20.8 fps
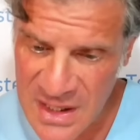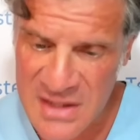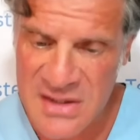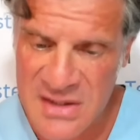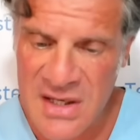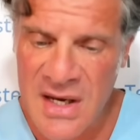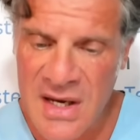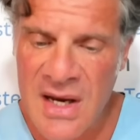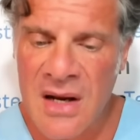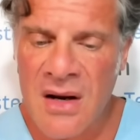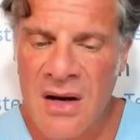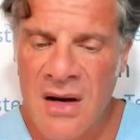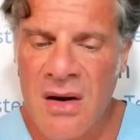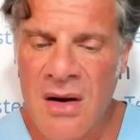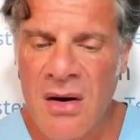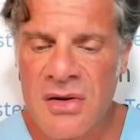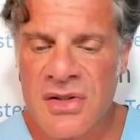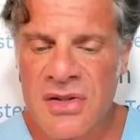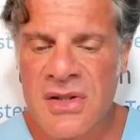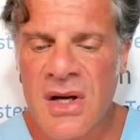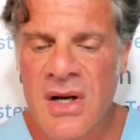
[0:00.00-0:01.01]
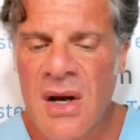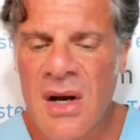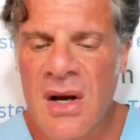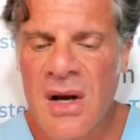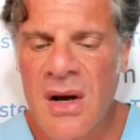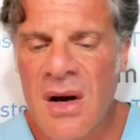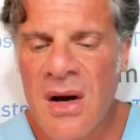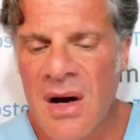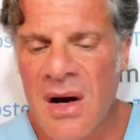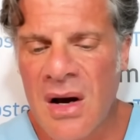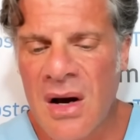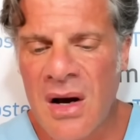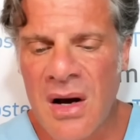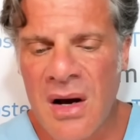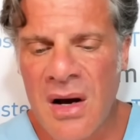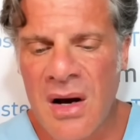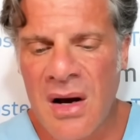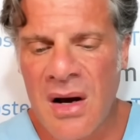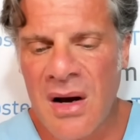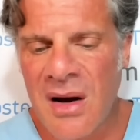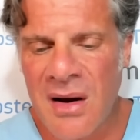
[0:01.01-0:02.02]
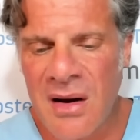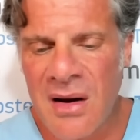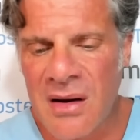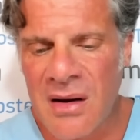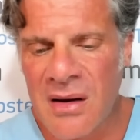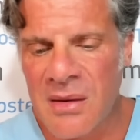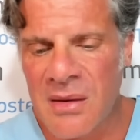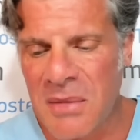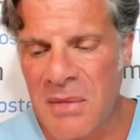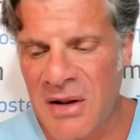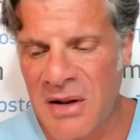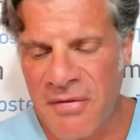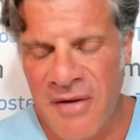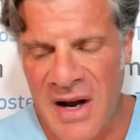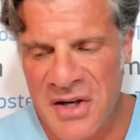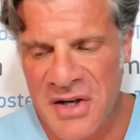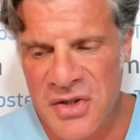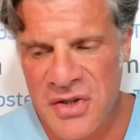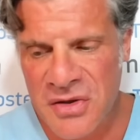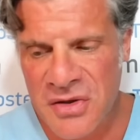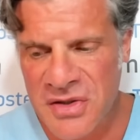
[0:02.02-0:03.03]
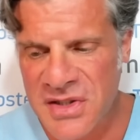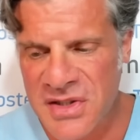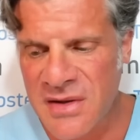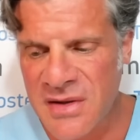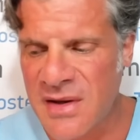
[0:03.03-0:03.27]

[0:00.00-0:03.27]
It can cause malfunctions